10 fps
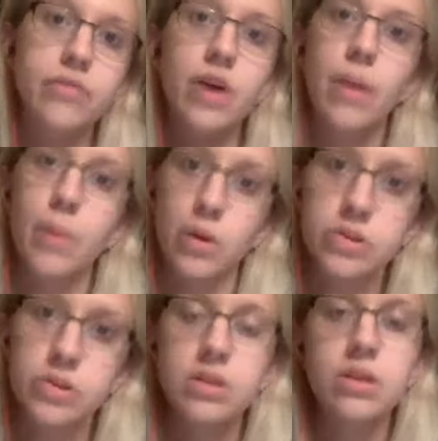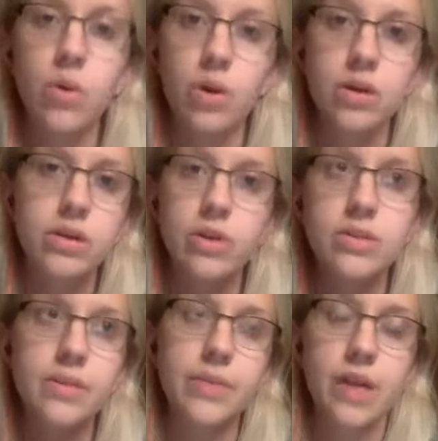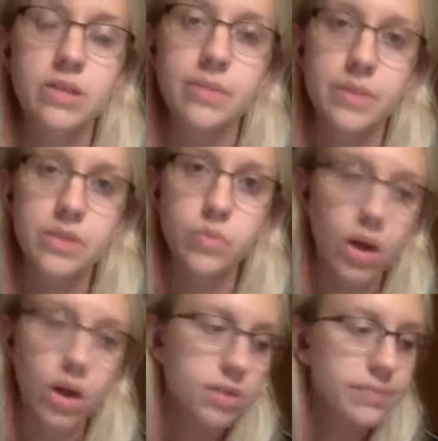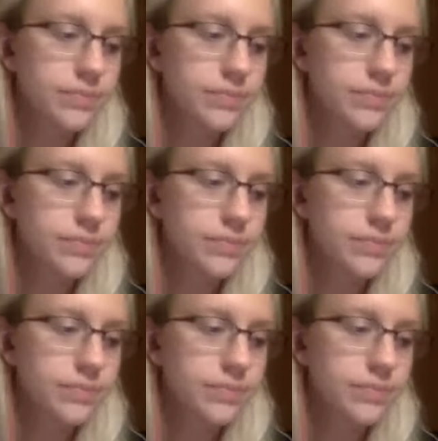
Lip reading: a post or, something on somebody's wall.